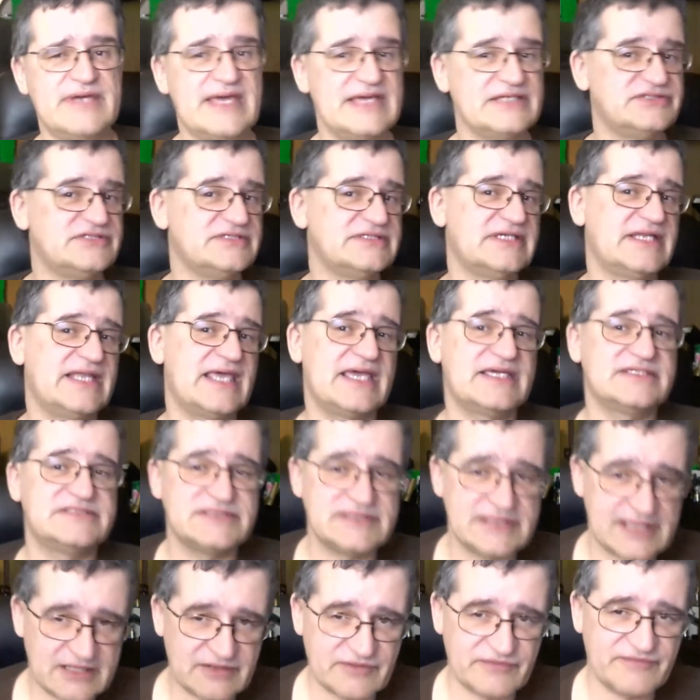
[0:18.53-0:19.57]
Actually, it's an
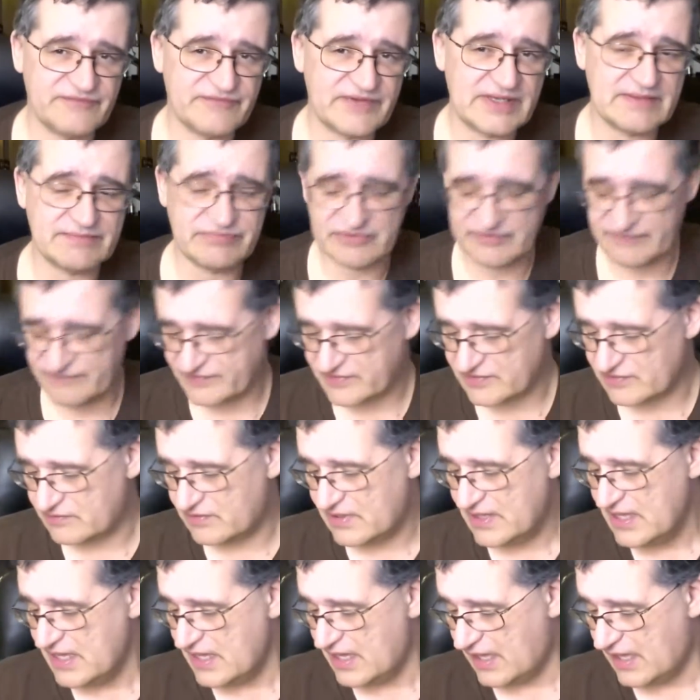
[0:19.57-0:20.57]
accidental vape review.